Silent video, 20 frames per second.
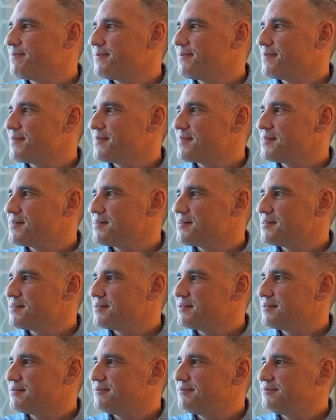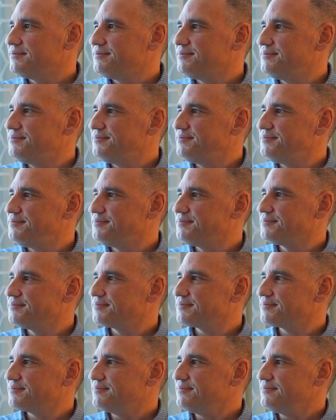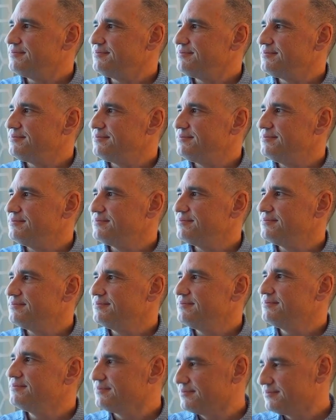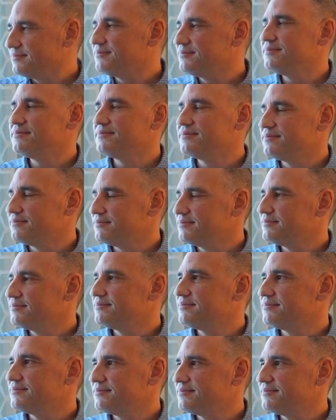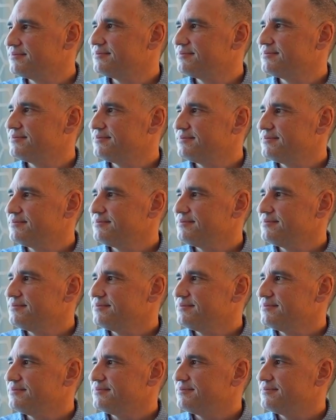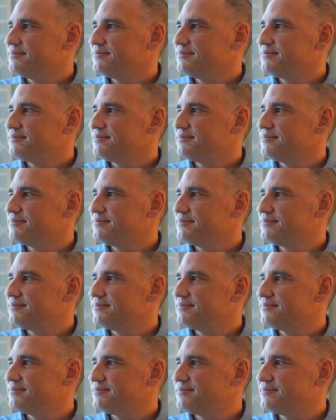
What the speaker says: This person isn't speaking.